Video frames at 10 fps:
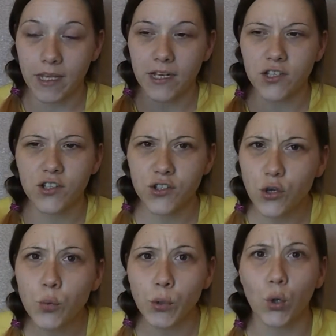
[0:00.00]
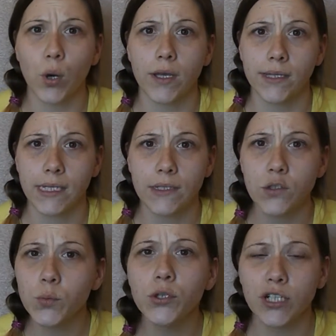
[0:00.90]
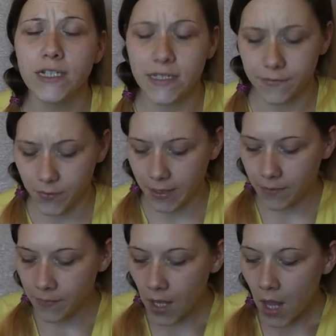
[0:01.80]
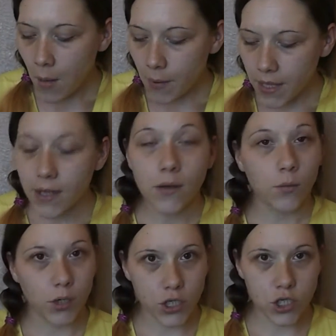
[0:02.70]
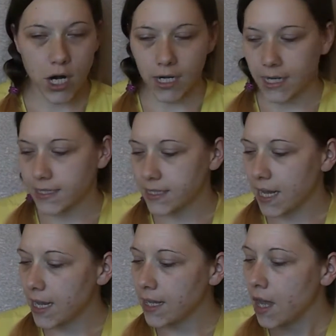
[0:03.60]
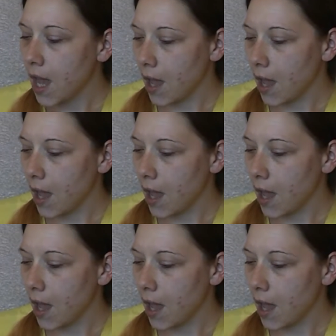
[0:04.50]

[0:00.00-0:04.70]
It is super oily, super greasy for me, but we're going to try it again today.